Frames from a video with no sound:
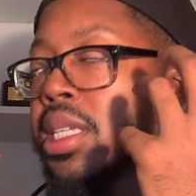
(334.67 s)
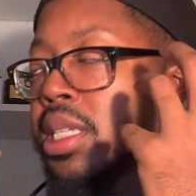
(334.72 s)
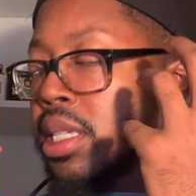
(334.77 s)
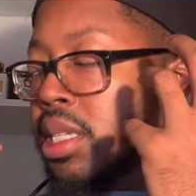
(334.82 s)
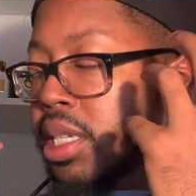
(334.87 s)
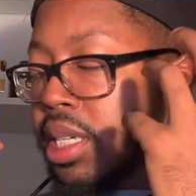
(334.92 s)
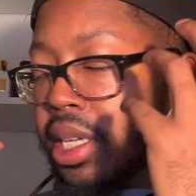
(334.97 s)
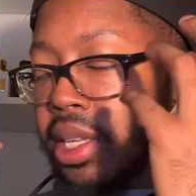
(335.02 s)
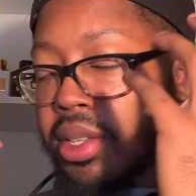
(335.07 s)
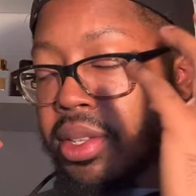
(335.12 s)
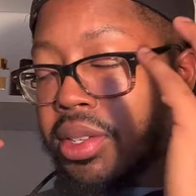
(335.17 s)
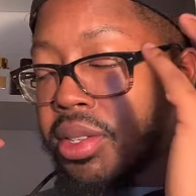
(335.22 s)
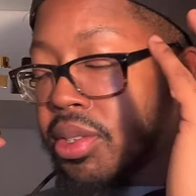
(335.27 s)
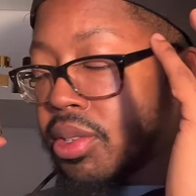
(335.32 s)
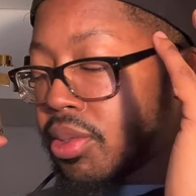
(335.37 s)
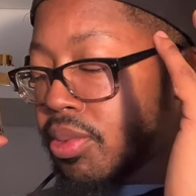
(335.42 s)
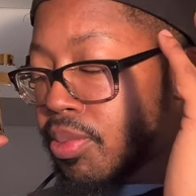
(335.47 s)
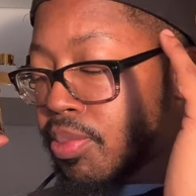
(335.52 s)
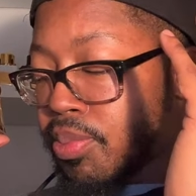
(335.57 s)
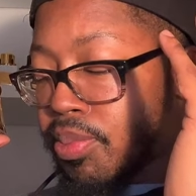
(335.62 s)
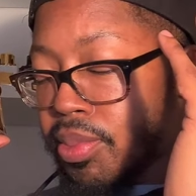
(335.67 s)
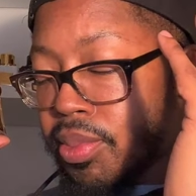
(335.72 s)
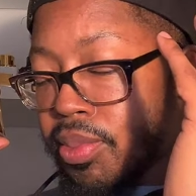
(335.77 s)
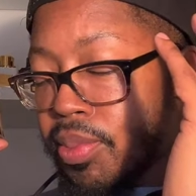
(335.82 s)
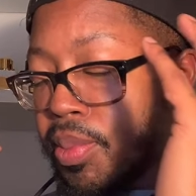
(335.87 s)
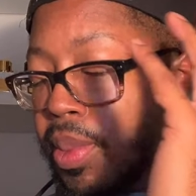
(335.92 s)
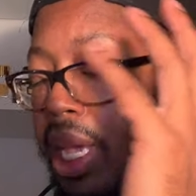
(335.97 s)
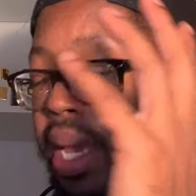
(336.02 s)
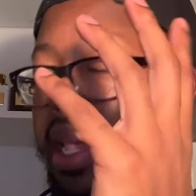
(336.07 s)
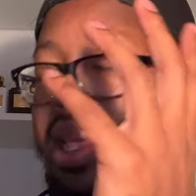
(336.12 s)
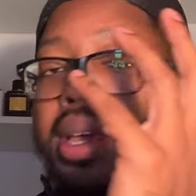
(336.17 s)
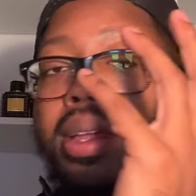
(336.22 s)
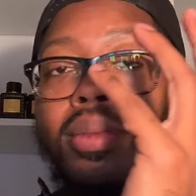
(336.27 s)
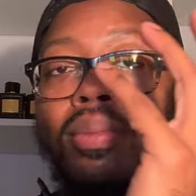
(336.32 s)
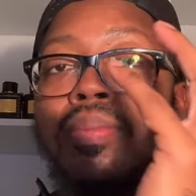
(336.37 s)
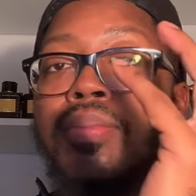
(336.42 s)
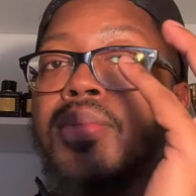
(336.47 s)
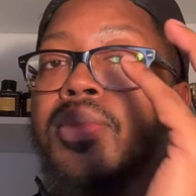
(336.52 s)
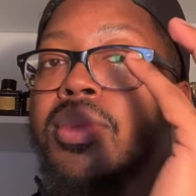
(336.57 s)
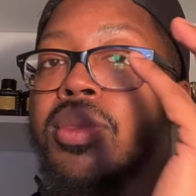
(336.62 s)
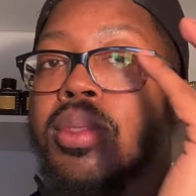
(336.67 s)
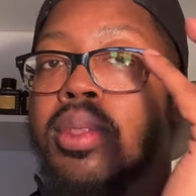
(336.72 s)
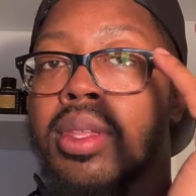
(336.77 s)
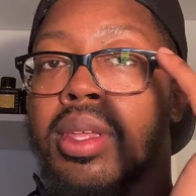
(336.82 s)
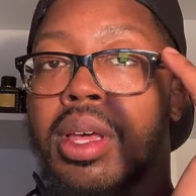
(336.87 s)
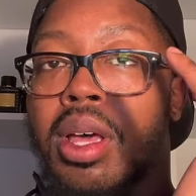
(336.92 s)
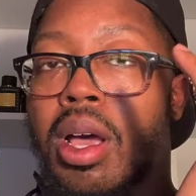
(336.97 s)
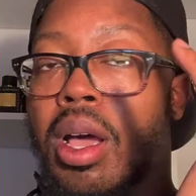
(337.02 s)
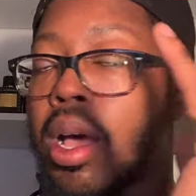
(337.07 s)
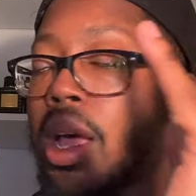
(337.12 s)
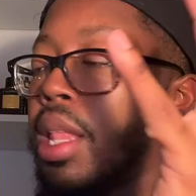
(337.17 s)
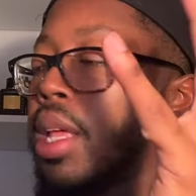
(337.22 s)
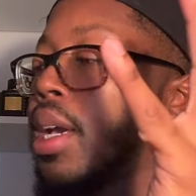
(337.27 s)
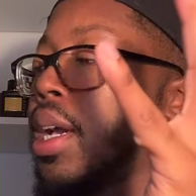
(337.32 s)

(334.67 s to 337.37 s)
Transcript: just, man. All